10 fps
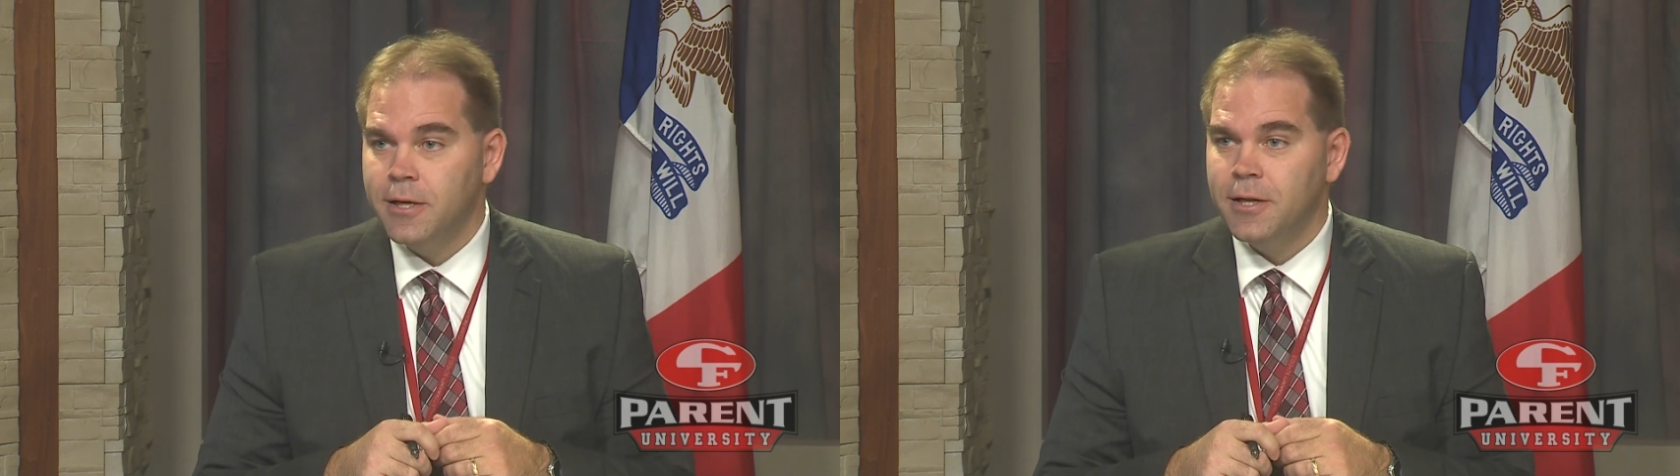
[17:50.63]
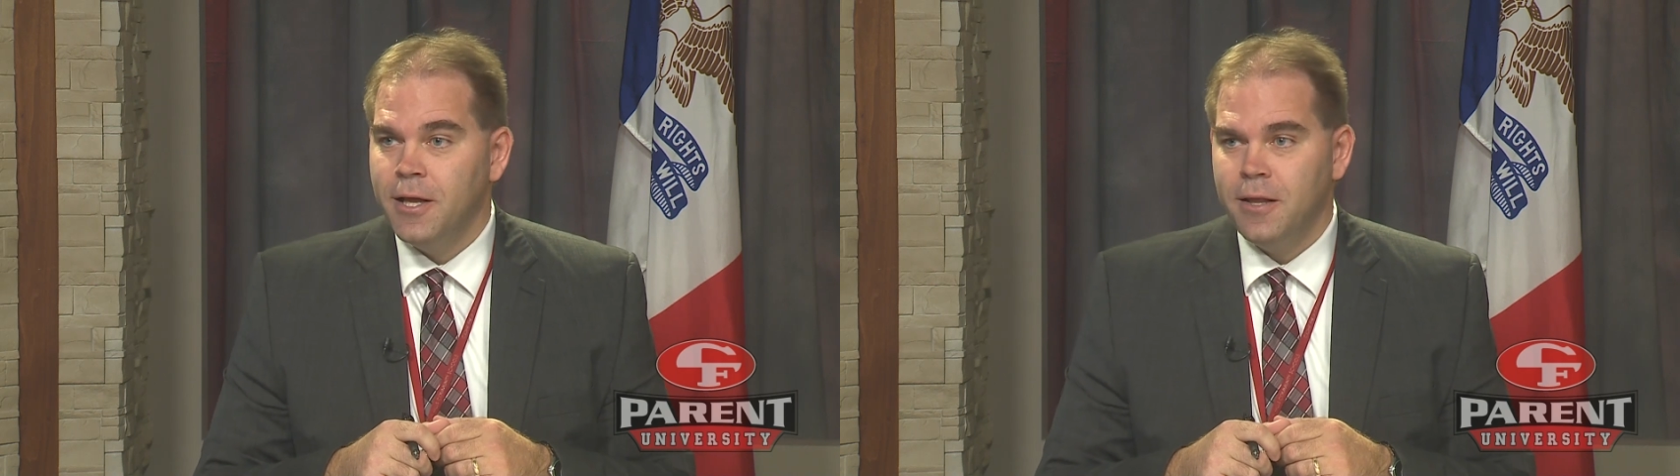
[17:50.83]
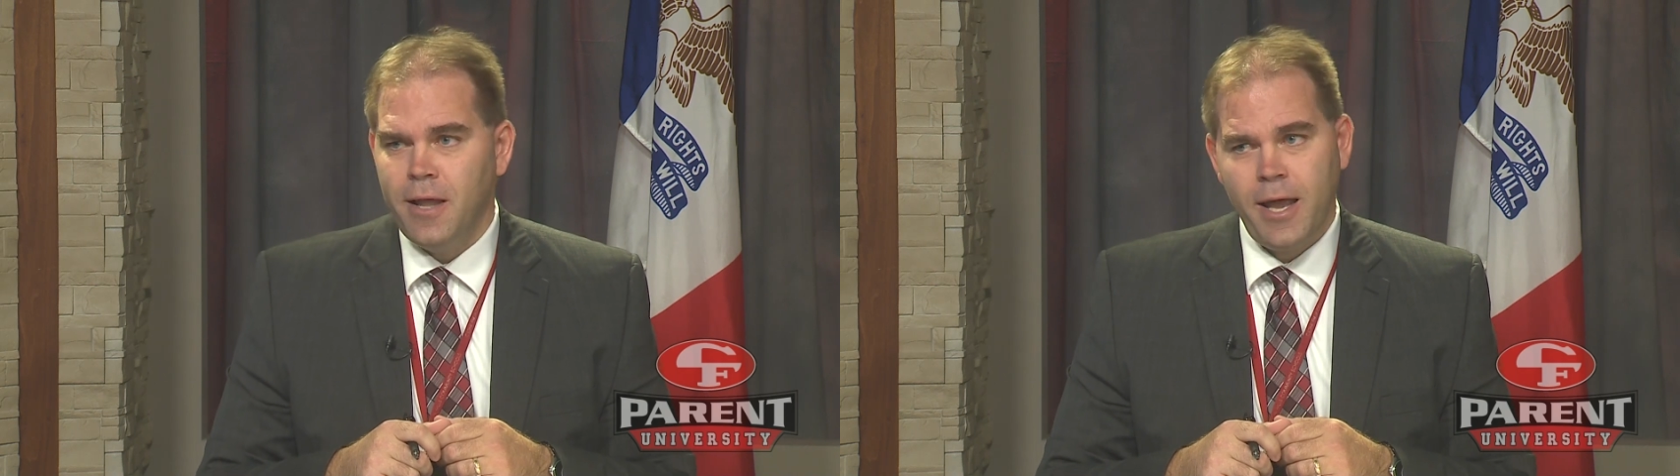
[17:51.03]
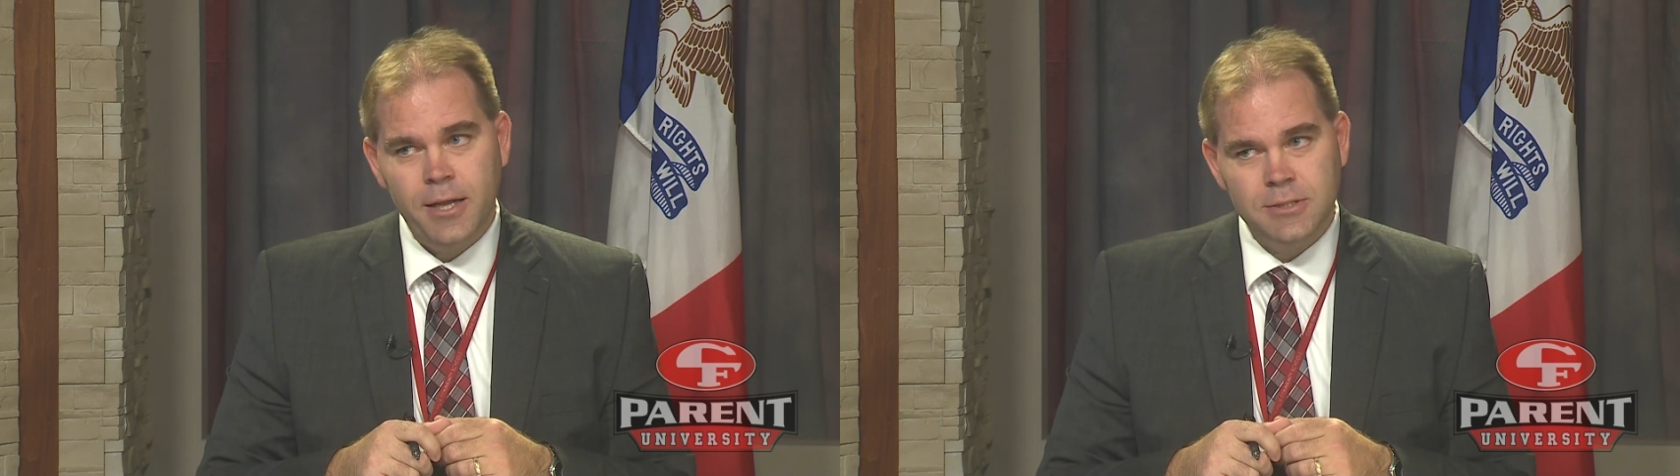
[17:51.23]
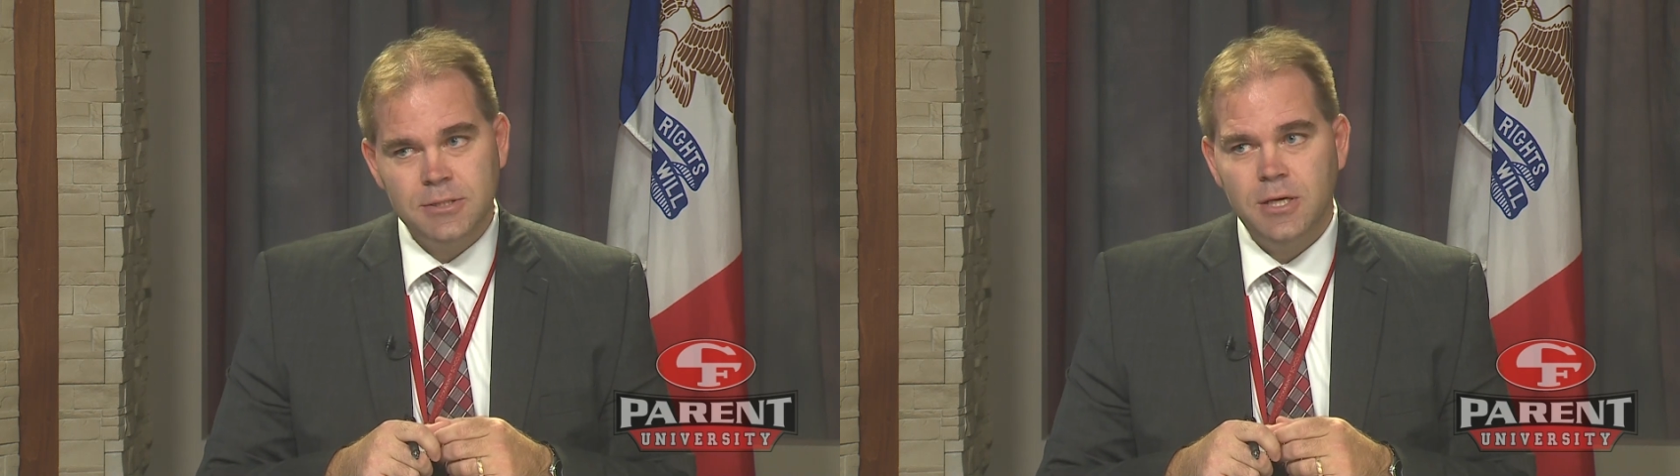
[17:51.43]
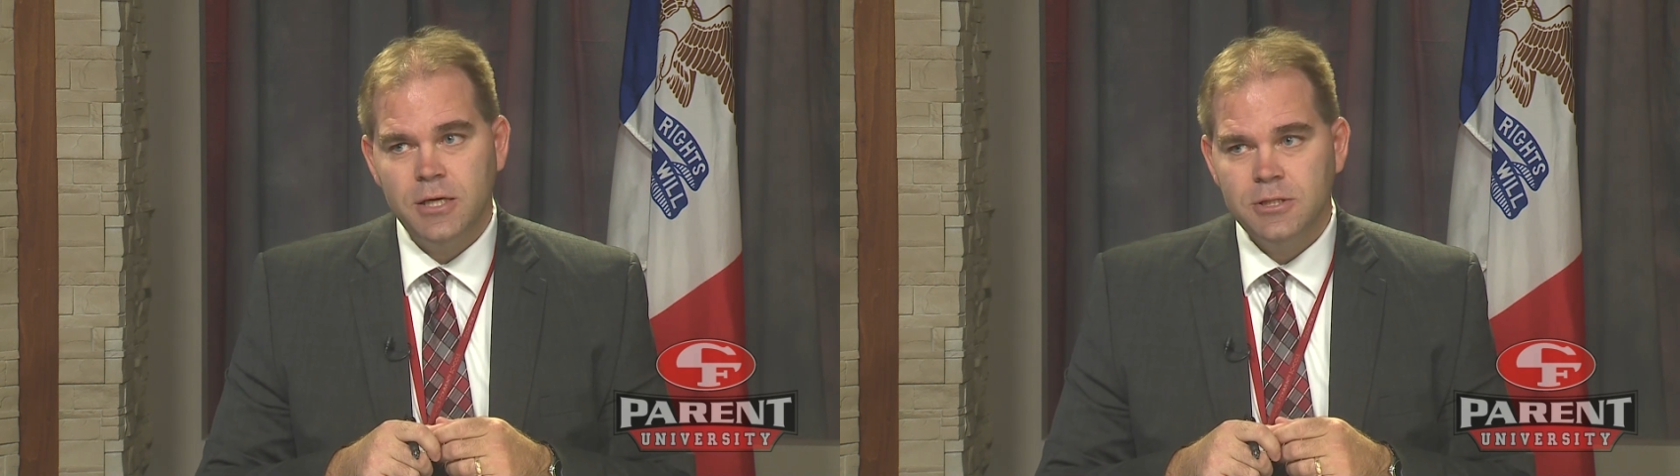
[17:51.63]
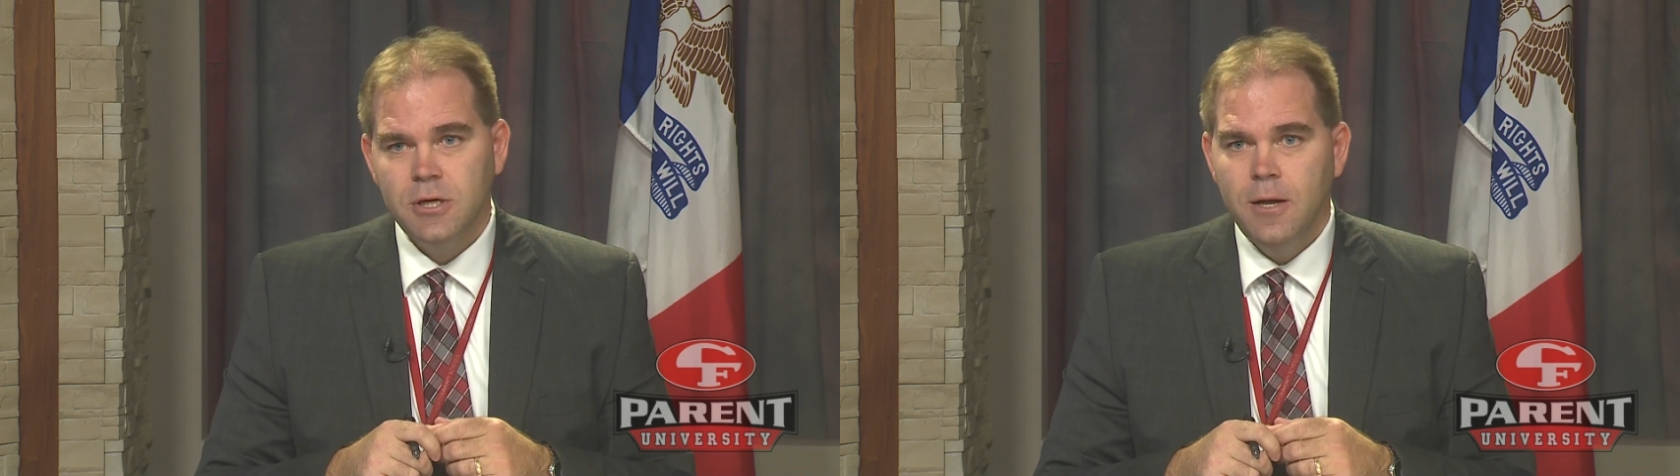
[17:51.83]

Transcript: And that is such